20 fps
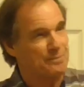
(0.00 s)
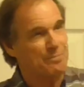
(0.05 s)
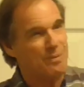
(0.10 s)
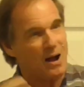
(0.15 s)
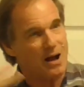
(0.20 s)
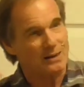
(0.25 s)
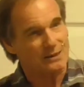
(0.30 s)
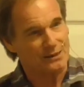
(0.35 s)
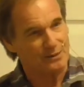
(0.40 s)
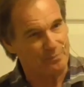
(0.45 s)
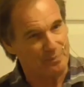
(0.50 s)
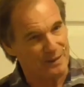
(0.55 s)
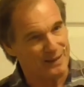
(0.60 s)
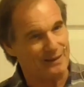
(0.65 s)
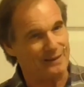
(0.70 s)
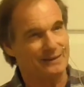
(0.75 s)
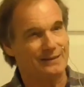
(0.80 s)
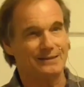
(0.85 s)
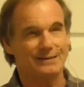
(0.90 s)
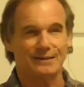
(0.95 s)
and
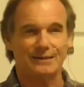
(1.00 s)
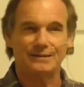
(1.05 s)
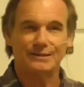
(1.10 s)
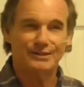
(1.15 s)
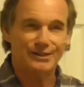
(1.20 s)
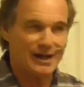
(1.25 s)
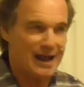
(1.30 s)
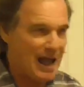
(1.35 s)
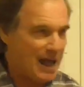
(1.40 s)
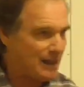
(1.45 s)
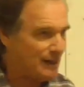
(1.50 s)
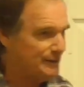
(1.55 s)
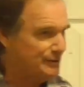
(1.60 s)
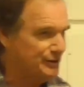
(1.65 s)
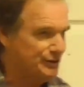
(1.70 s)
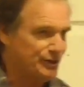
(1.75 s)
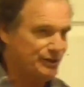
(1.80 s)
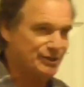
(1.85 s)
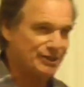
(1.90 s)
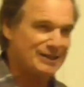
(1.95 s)
possibilities and
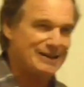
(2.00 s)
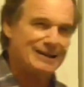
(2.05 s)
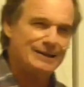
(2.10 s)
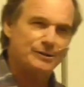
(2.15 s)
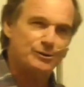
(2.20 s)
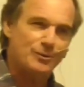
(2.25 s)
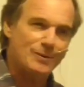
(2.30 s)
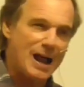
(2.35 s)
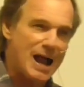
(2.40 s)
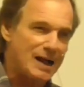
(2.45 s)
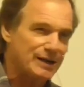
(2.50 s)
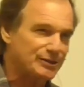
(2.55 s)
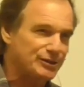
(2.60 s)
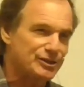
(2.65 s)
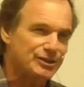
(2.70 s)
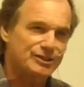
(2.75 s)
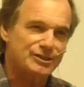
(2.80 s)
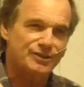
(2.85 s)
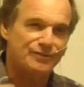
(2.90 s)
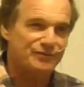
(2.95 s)
challenges and
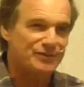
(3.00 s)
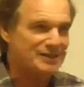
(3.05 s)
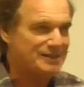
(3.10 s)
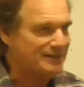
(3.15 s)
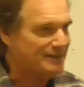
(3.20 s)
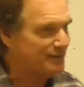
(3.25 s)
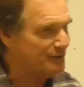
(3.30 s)
interactions of this